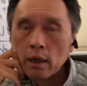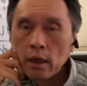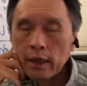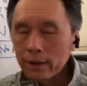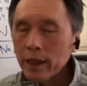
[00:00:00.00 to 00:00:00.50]

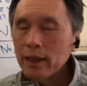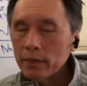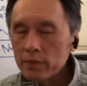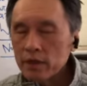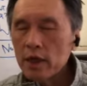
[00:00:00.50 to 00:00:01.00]
And again,
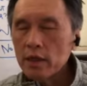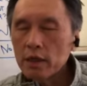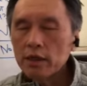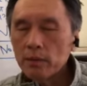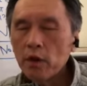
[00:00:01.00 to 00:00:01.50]
I'm saying
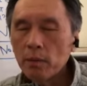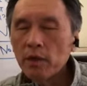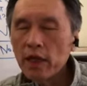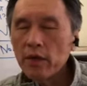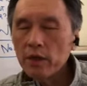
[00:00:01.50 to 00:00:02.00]
this, I'm not
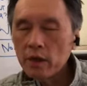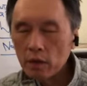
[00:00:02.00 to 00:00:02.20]
blaming